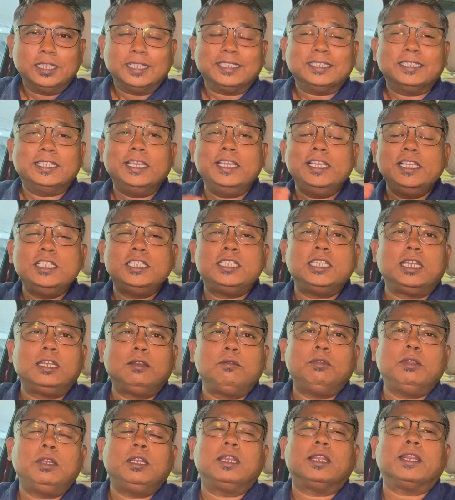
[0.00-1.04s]
the engine
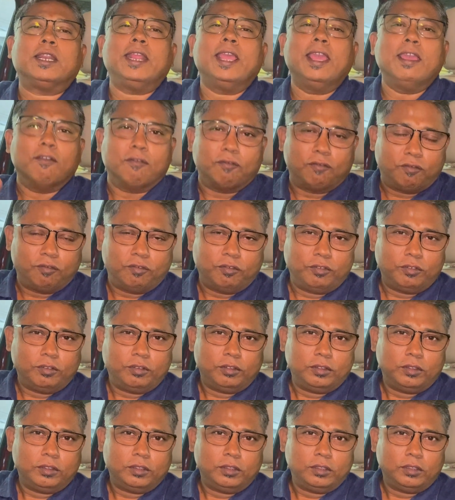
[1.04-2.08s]
will rave
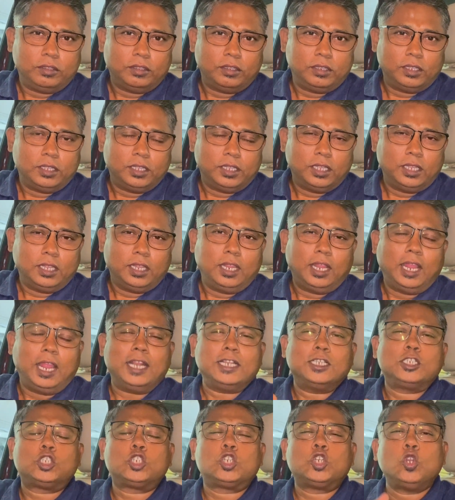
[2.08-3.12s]

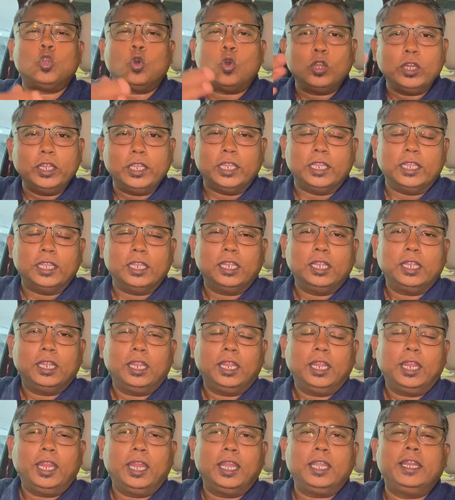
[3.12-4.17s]
and slowly
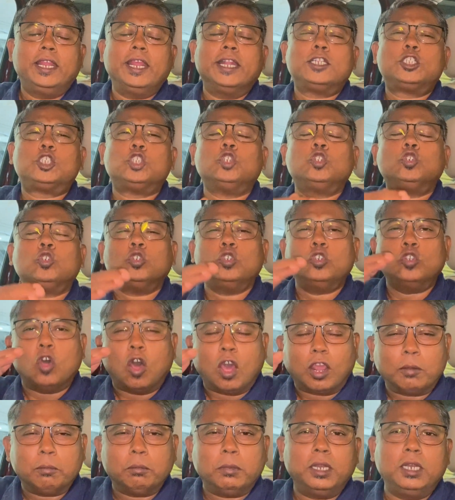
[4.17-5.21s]
it gets into
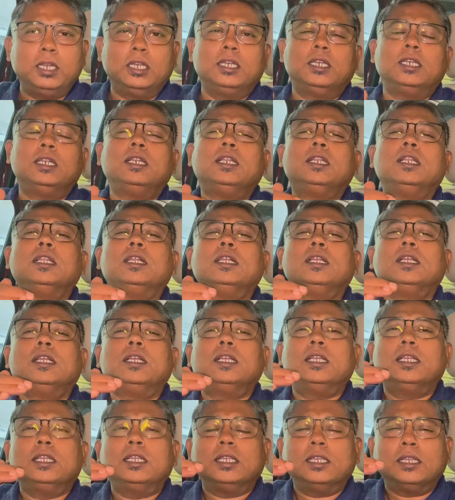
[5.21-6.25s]
normal
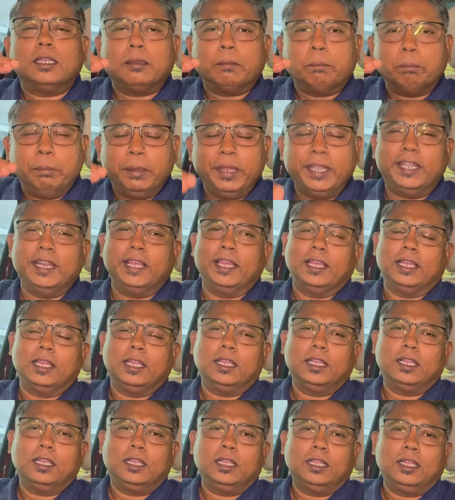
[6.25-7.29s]
beating.
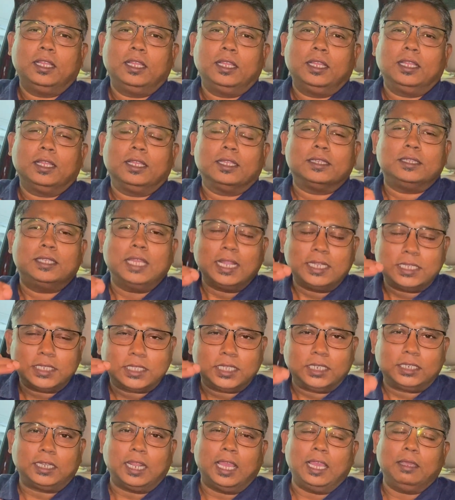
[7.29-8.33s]
That's
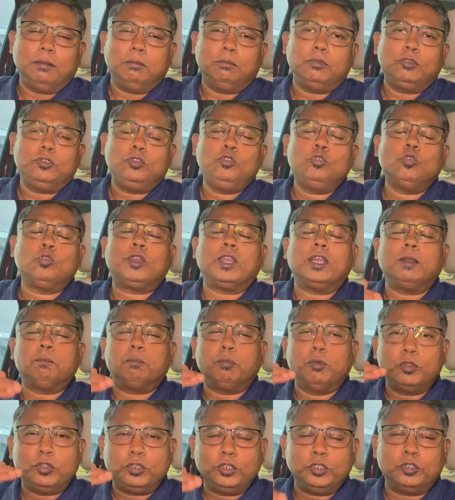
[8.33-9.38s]
the time you can
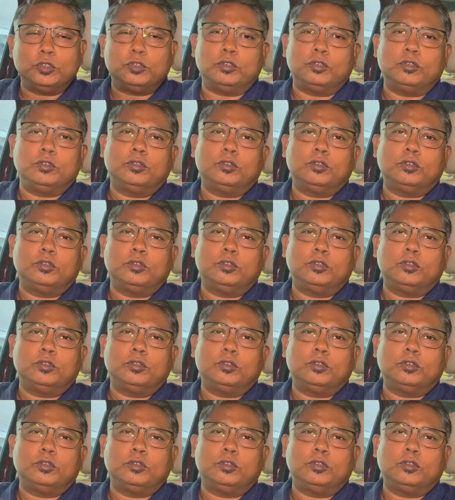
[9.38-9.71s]
put you